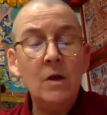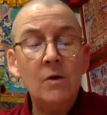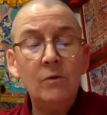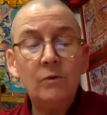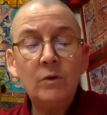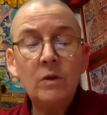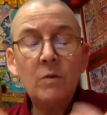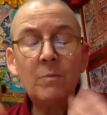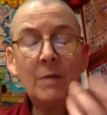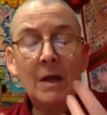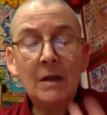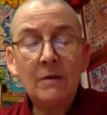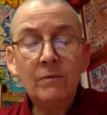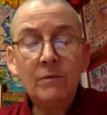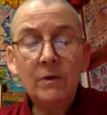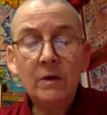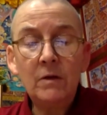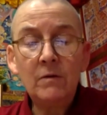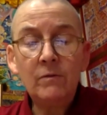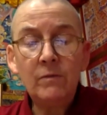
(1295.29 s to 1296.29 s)
For the
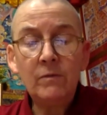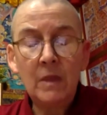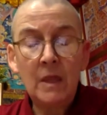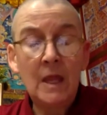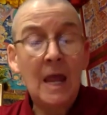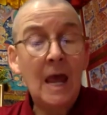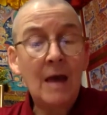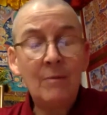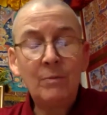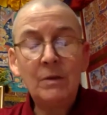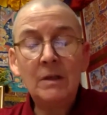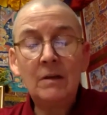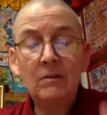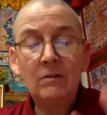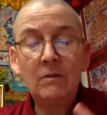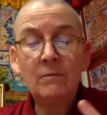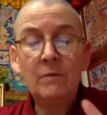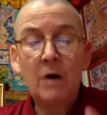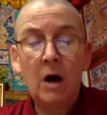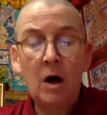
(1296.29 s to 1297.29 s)
benefit of the happiness
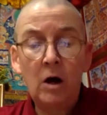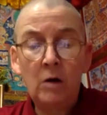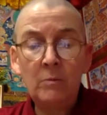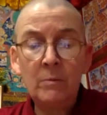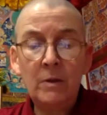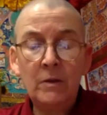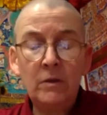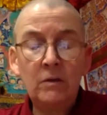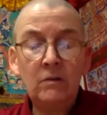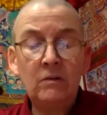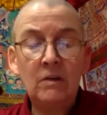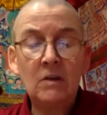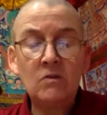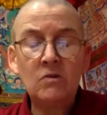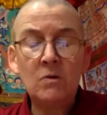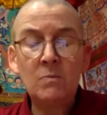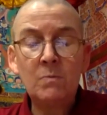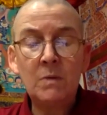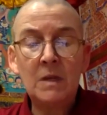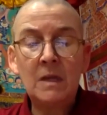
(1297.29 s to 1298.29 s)
of all mother
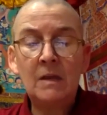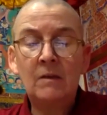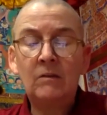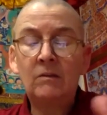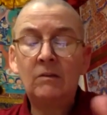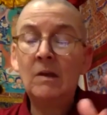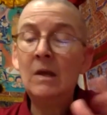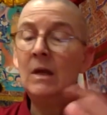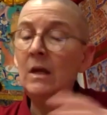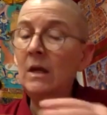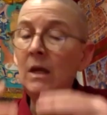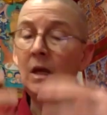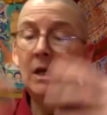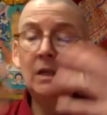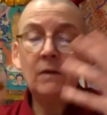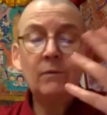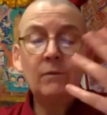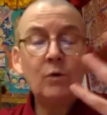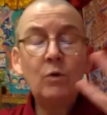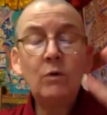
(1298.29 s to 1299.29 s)
sentient beings. And
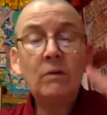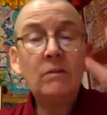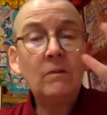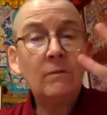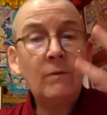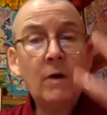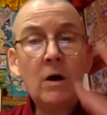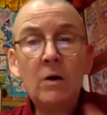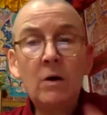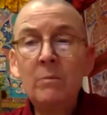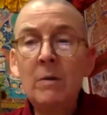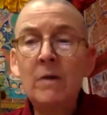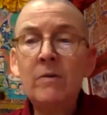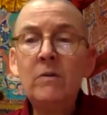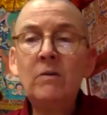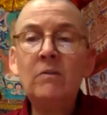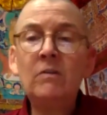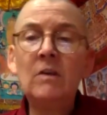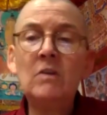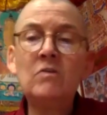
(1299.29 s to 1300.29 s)
of course, if all
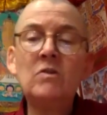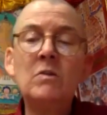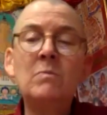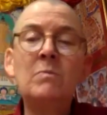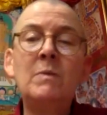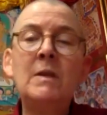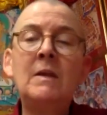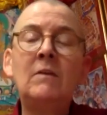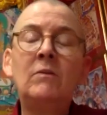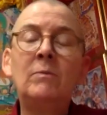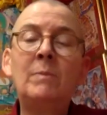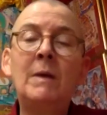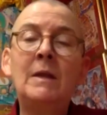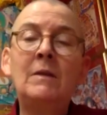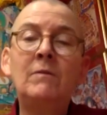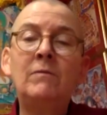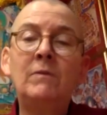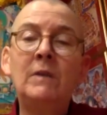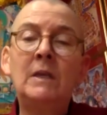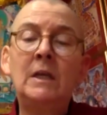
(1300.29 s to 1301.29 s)
mother sentient beings
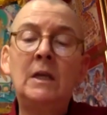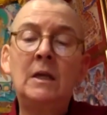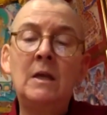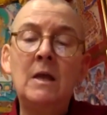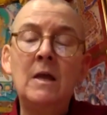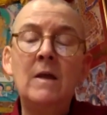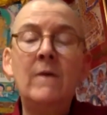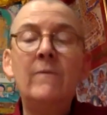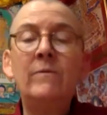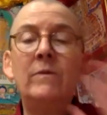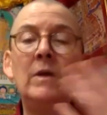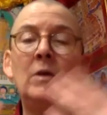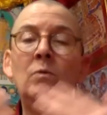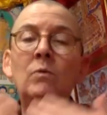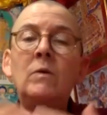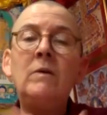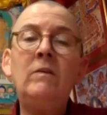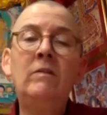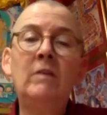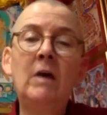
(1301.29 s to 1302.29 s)
benefiting, then
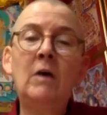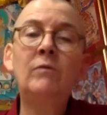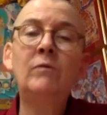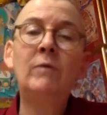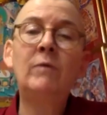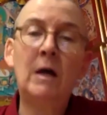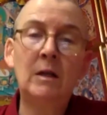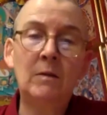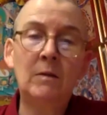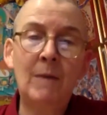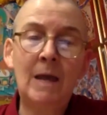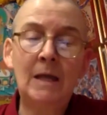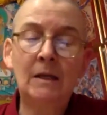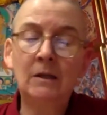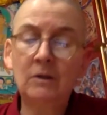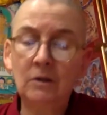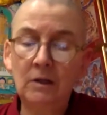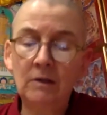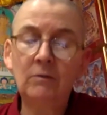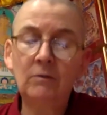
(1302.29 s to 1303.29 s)
oneself
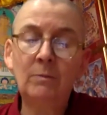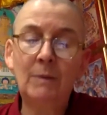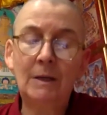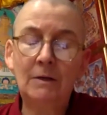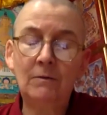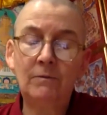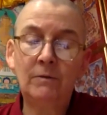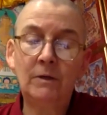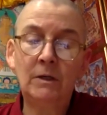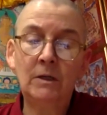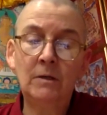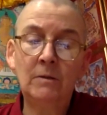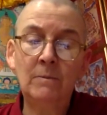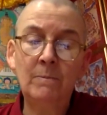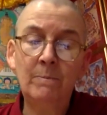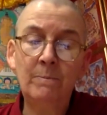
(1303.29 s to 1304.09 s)
automatically is benefited.